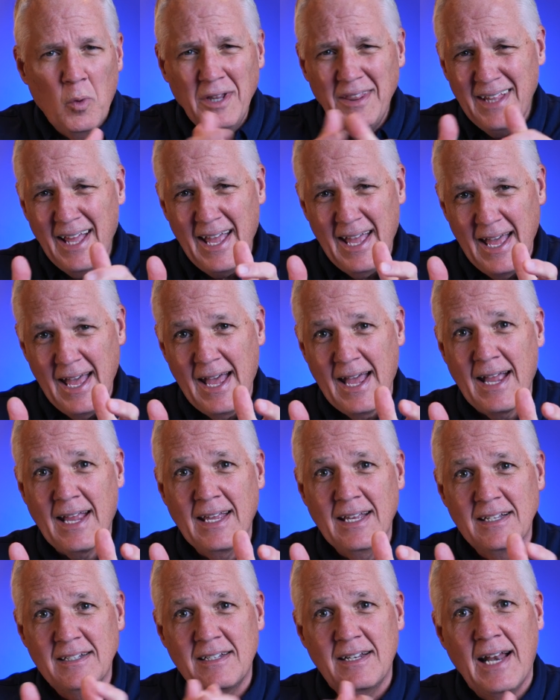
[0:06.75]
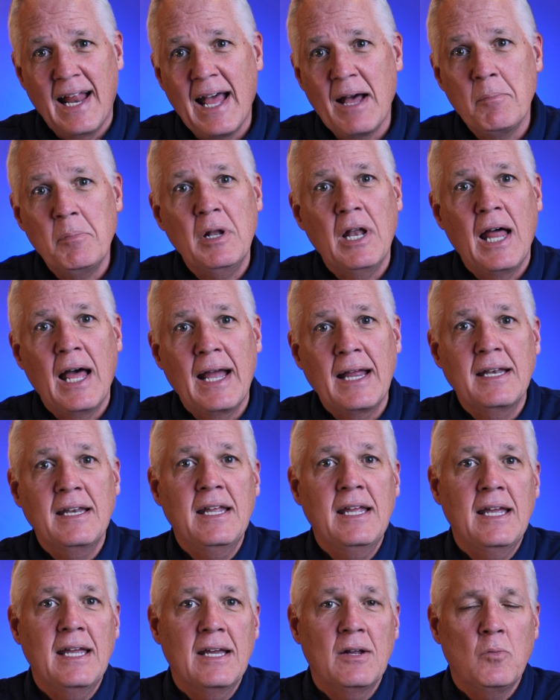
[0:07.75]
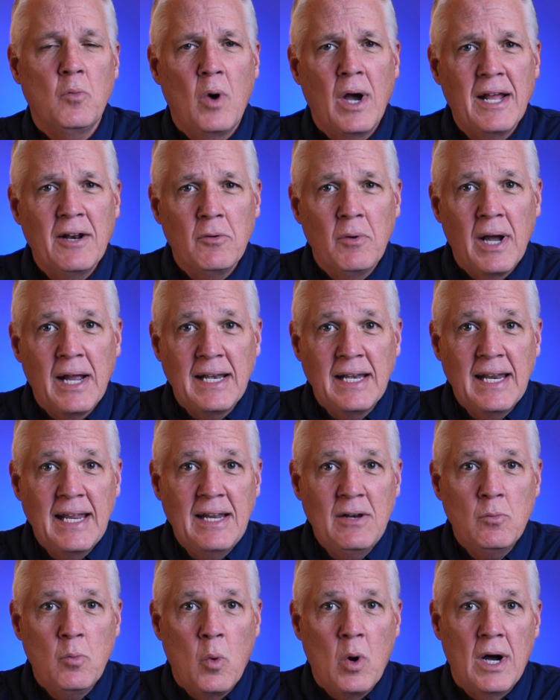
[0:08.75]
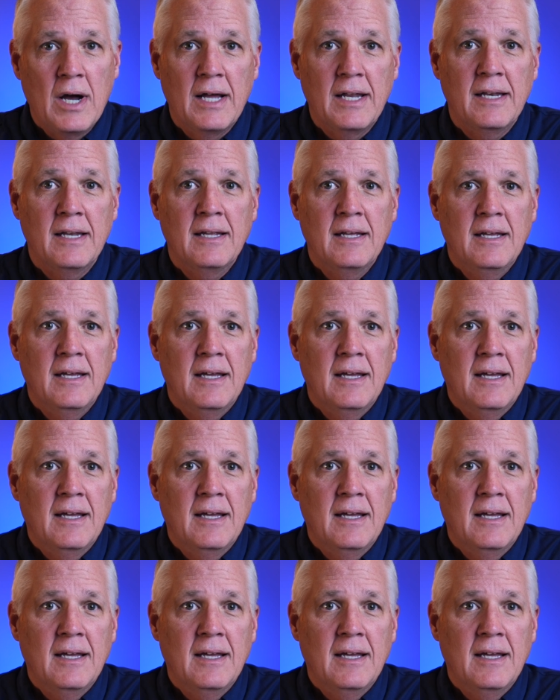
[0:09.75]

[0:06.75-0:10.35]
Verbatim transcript: what the heck is an Apple I D and why do I need one?